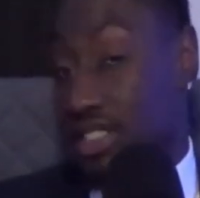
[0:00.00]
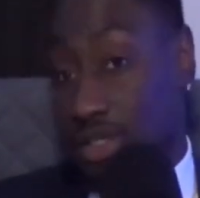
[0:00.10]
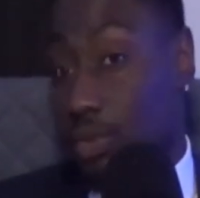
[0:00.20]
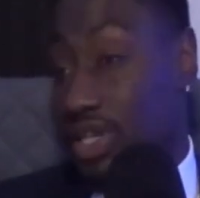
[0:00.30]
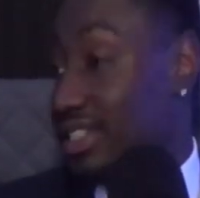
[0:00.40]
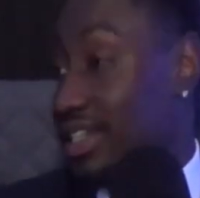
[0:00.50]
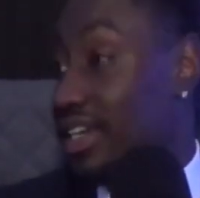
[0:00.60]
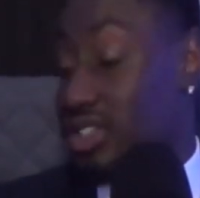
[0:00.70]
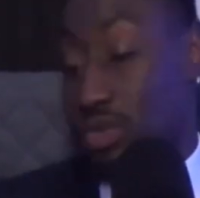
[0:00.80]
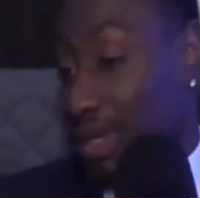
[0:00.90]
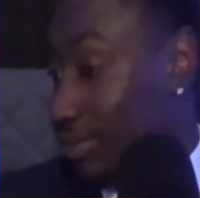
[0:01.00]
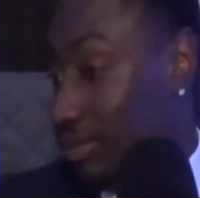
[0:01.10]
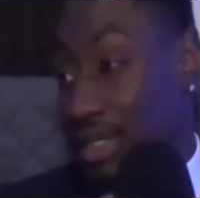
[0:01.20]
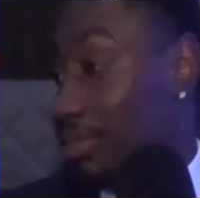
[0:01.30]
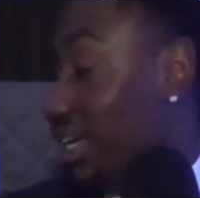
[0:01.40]
what it takes, you might
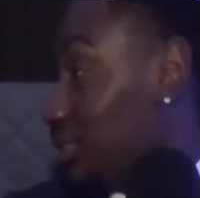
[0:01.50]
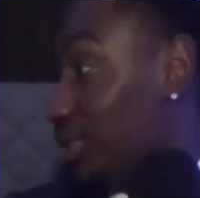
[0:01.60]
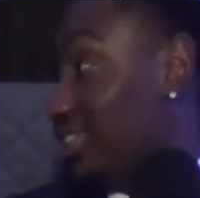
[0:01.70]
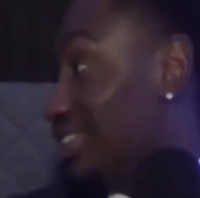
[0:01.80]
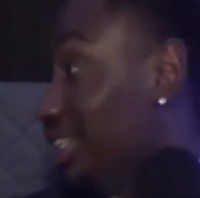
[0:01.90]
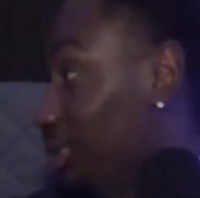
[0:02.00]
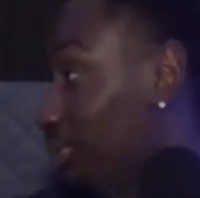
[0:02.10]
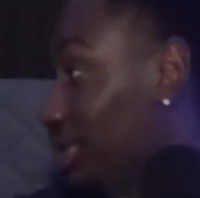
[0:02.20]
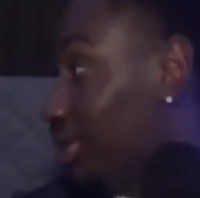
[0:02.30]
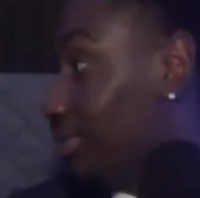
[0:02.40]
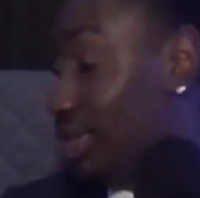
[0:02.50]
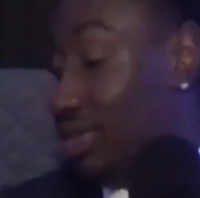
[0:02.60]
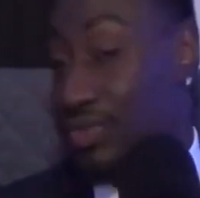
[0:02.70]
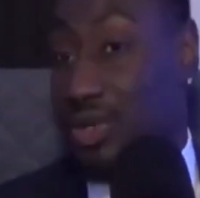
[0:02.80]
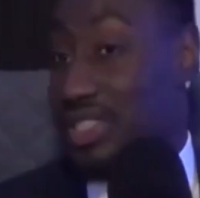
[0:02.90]
be the best on the team, but
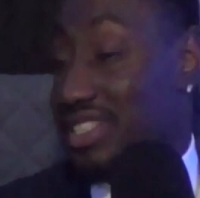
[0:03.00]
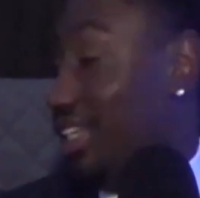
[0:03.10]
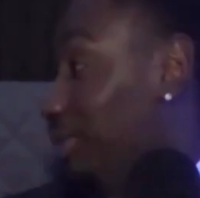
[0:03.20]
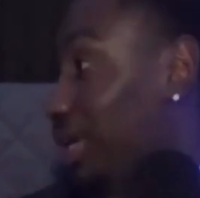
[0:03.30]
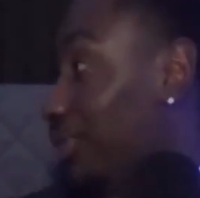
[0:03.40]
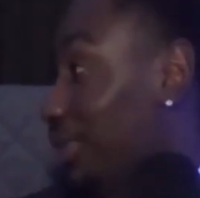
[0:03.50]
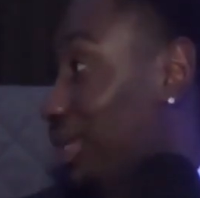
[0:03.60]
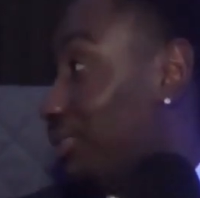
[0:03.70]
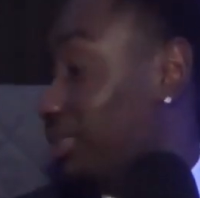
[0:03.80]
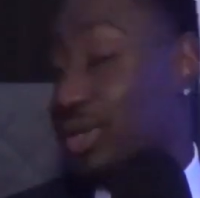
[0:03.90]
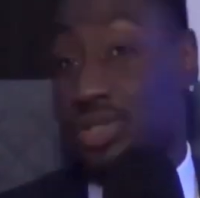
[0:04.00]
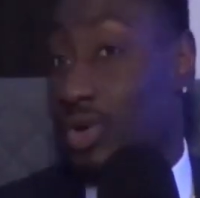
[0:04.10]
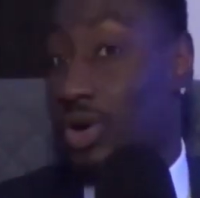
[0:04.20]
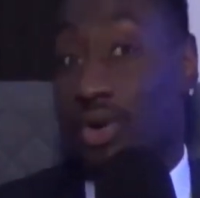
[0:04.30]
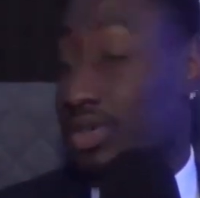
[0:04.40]
if your team ain't winning, bro,
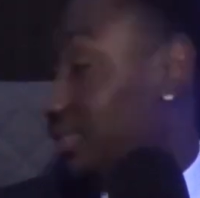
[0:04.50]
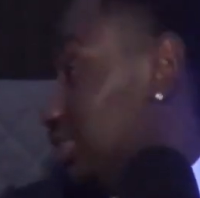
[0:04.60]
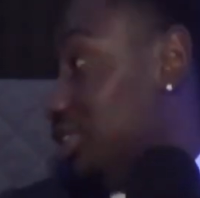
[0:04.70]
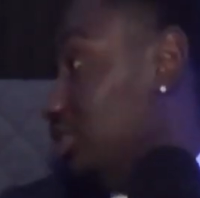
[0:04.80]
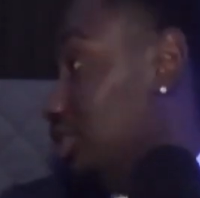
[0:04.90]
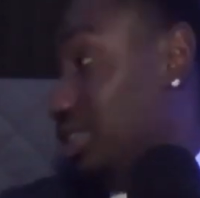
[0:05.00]
ain't